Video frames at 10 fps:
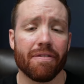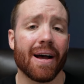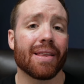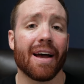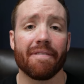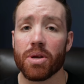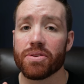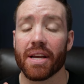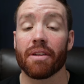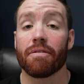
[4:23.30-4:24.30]
find live
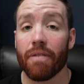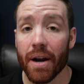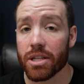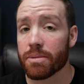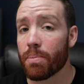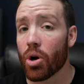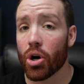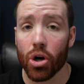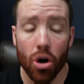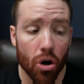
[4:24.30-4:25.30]
music in
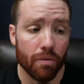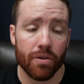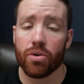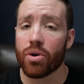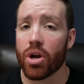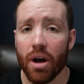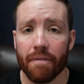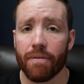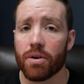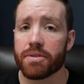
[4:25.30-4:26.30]
Fredericksburg, Kerrville,
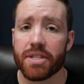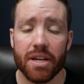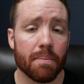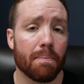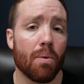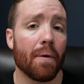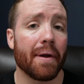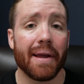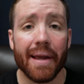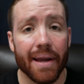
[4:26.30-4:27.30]
Comfort,
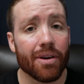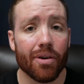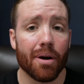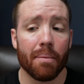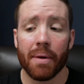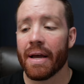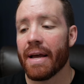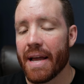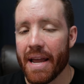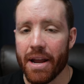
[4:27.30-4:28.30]
Centerpoint, Ingram,
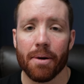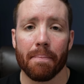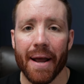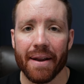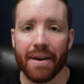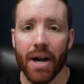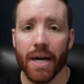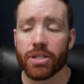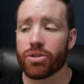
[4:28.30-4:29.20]
here in Bandera.